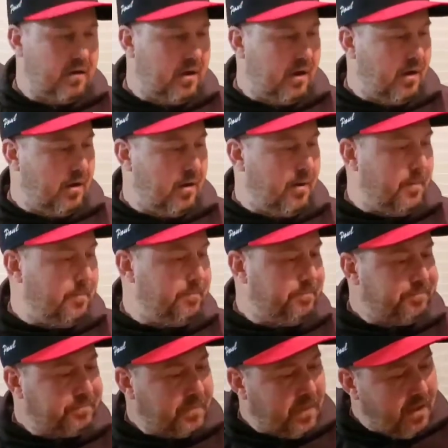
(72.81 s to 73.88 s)

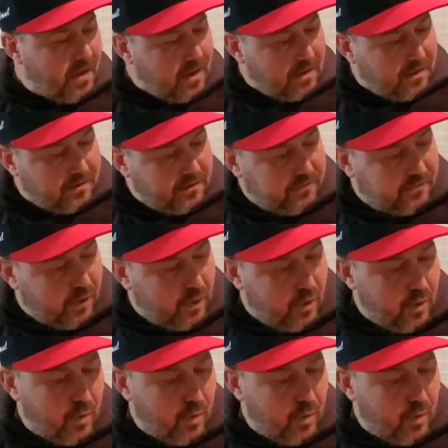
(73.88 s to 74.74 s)
So